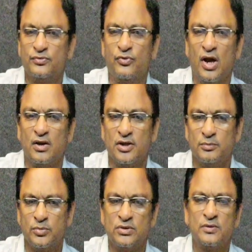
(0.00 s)
file
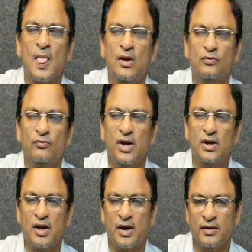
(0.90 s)
number, file
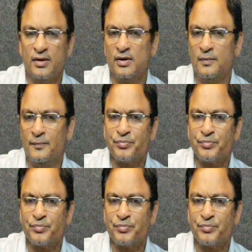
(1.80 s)
handle,